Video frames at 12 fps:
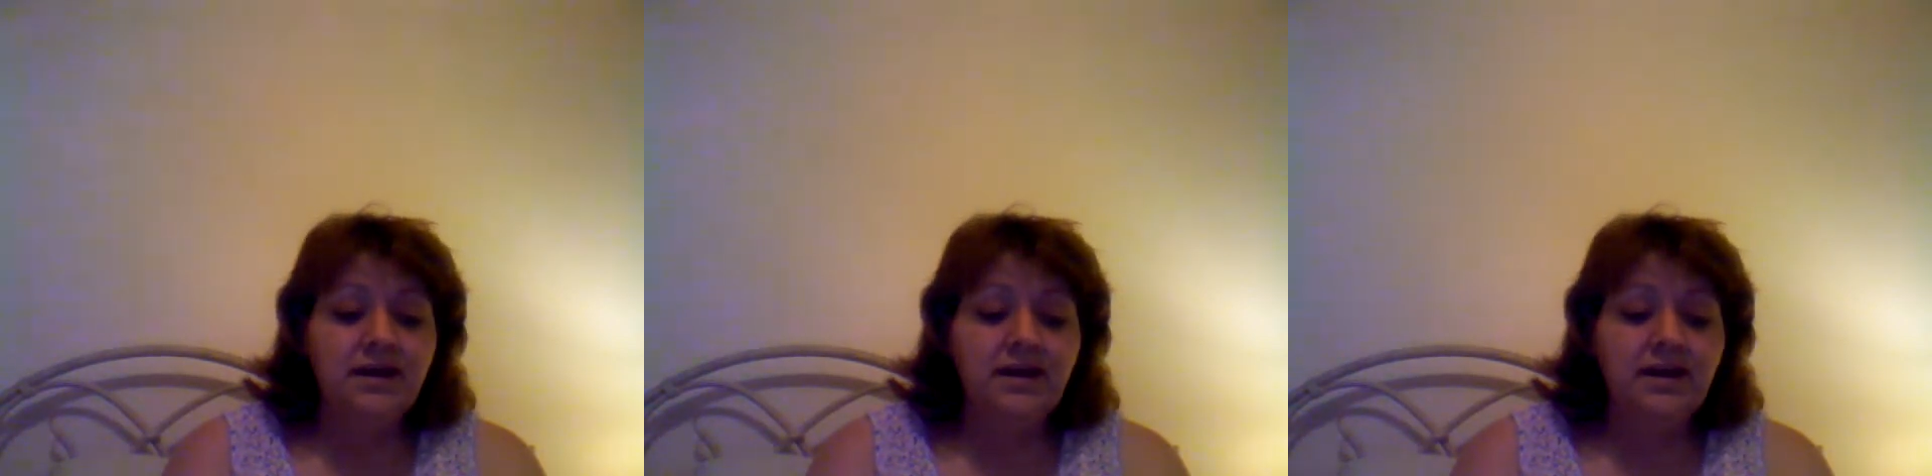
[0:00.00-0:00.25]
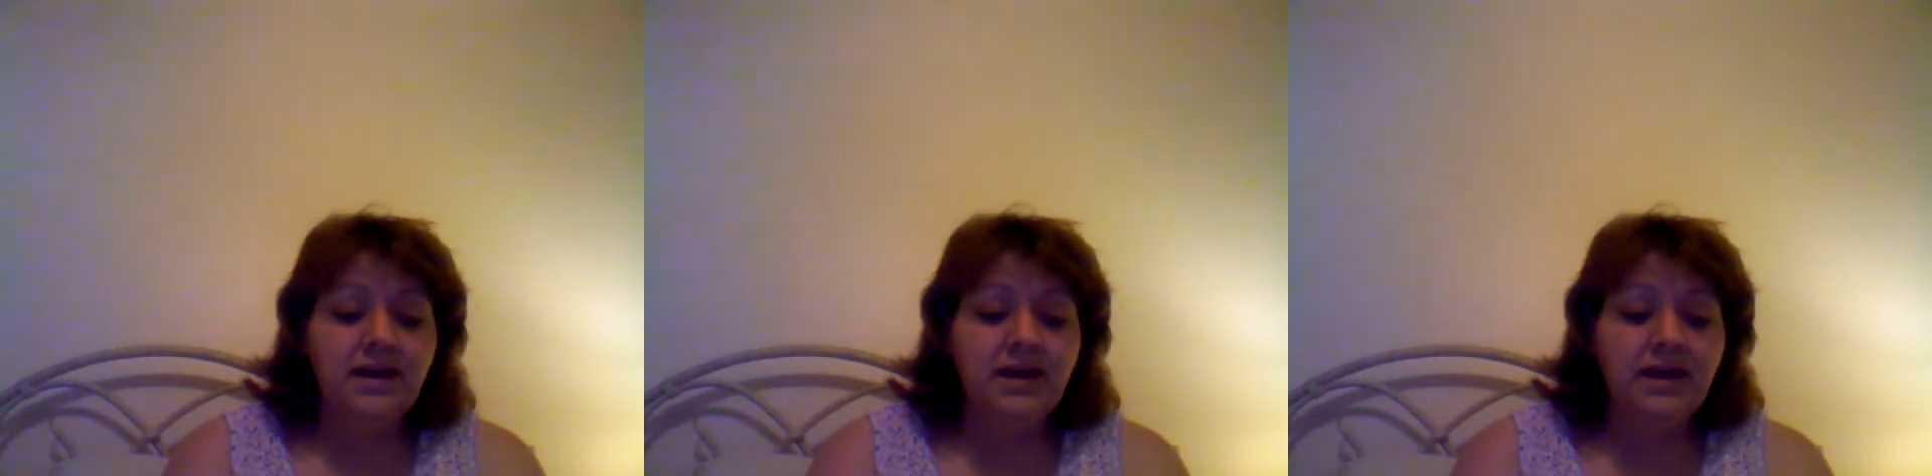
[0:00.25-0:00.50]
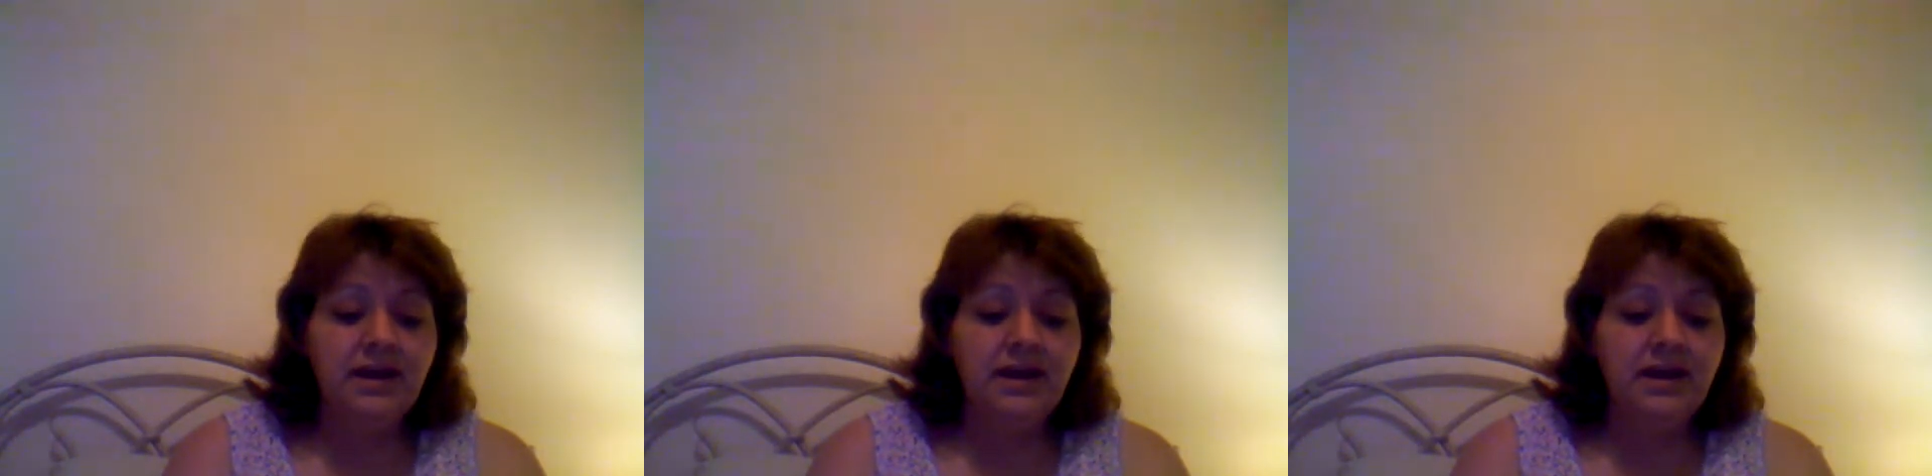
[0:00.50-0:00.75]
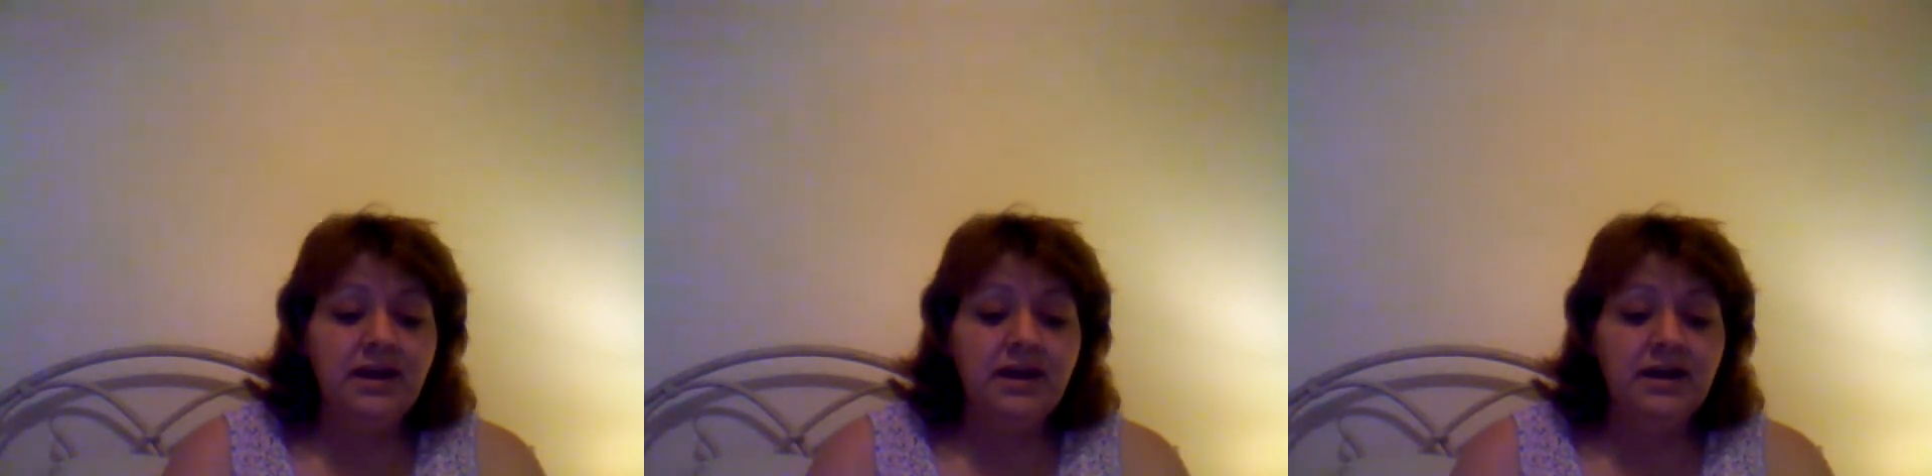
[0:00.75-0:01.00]

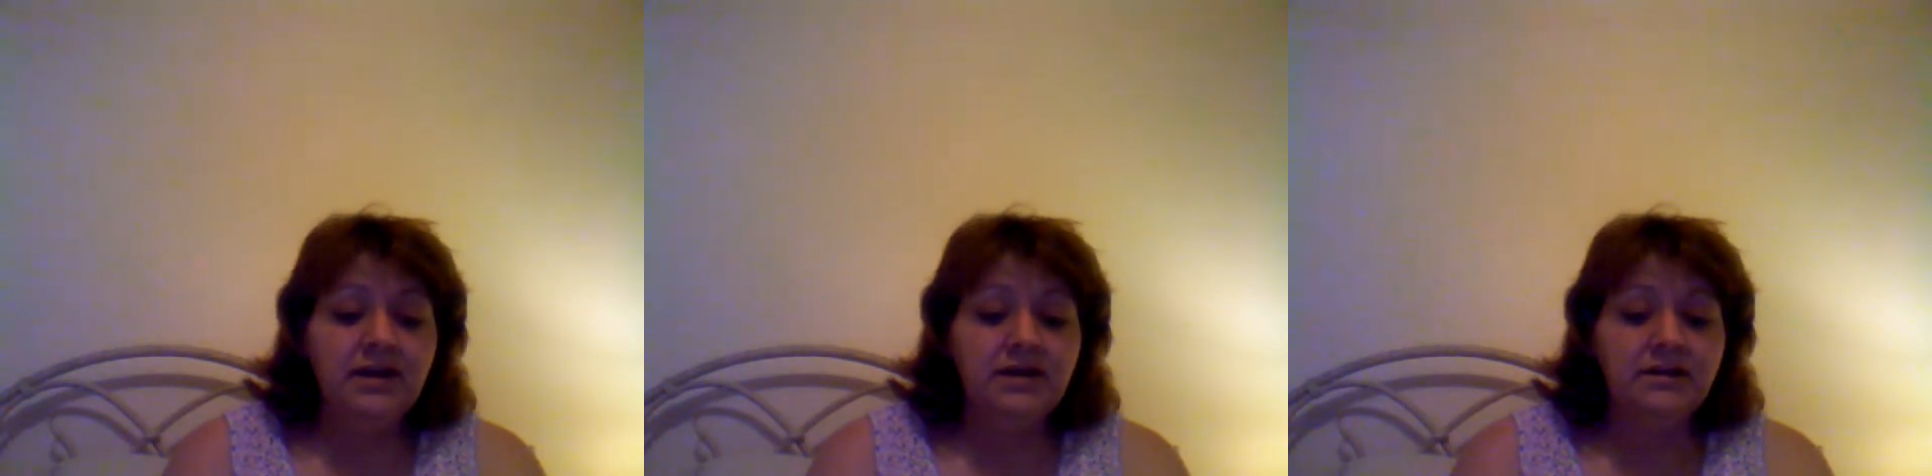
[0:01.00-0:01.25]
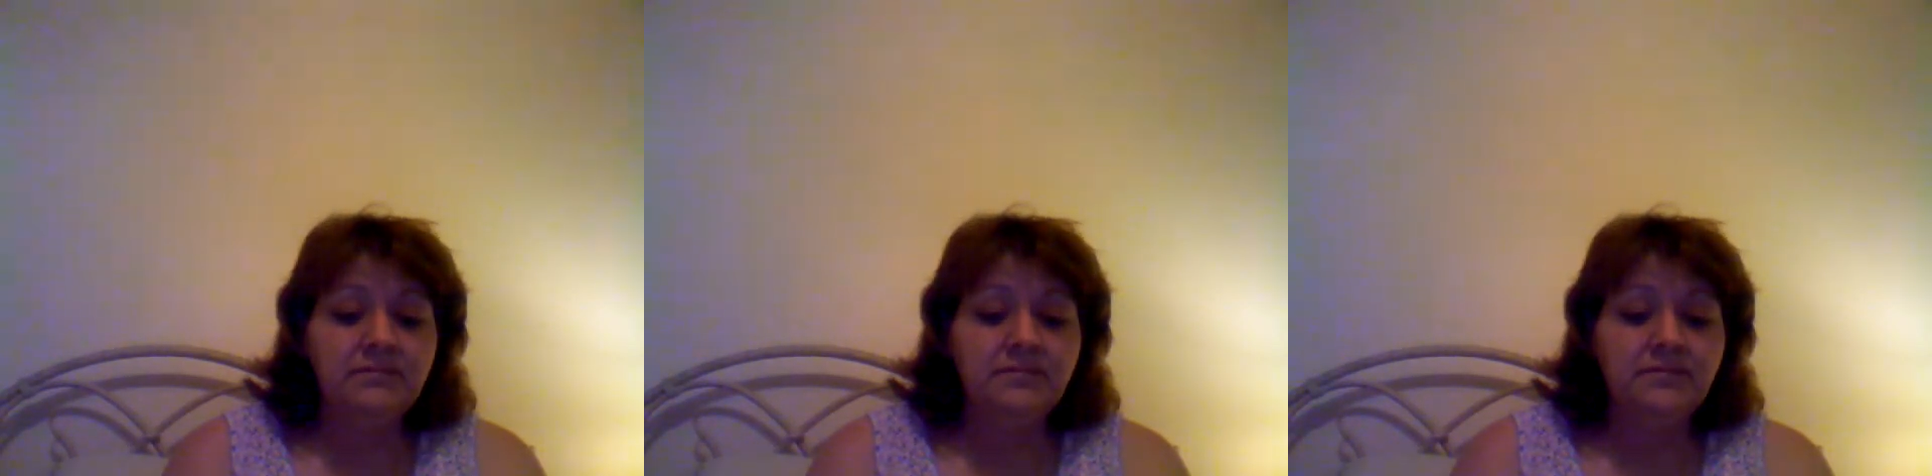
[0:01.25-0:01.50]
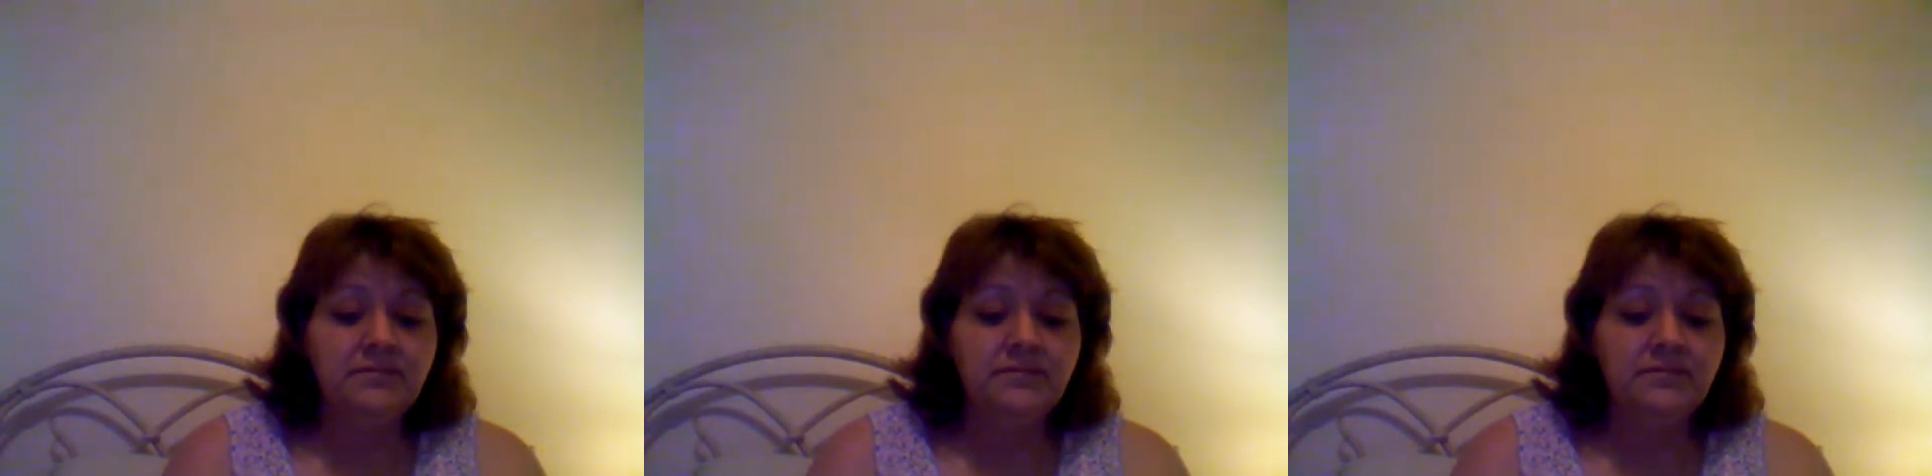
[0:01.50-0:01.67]
I um,